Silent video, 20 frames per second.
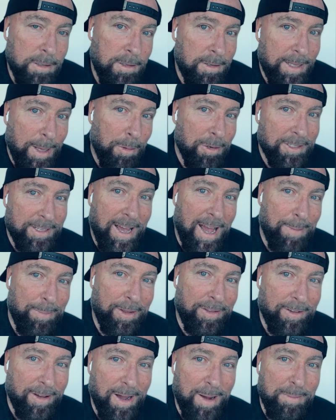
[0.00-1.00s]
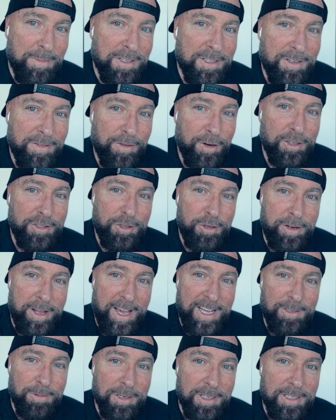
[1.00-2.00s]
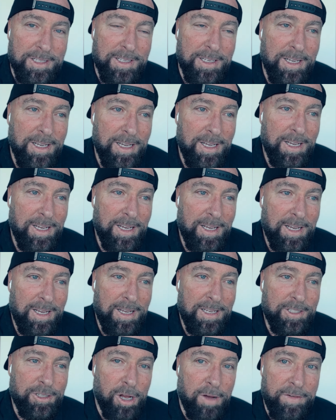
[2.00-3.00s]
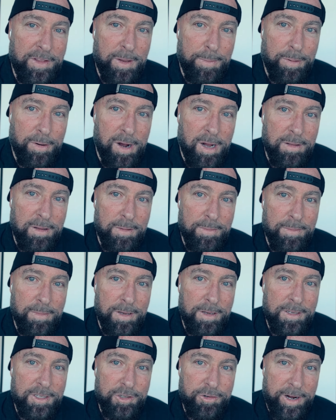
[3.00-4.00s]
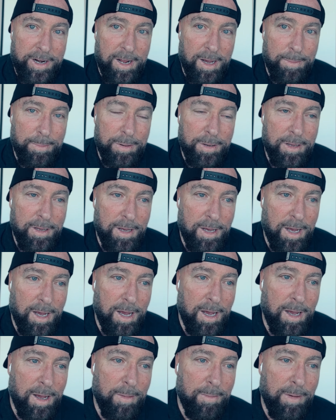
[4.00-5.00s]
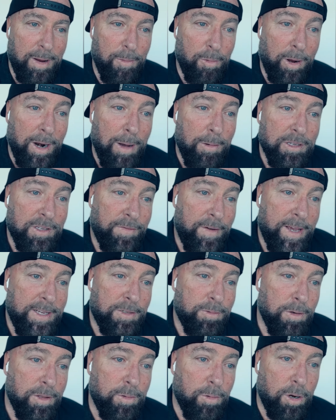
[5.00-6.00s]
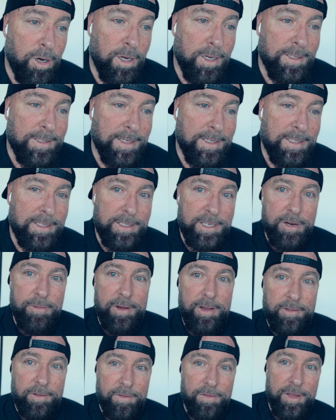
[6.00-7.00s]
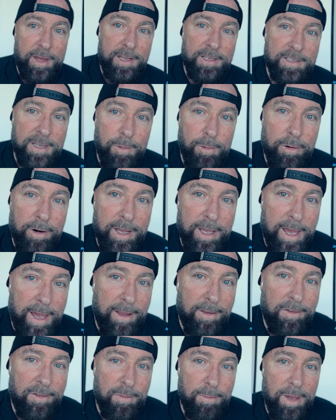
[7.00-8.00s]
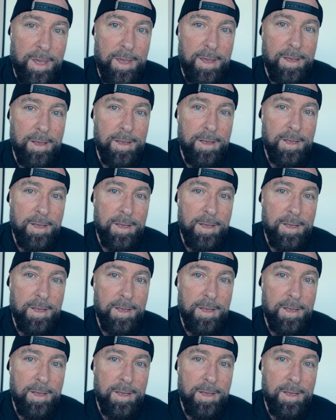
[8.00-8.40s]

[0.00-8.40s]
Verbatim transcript: That was the happy times. First two days was solving the problem straight up. Um, and what I was faced with was a series of things that were against me.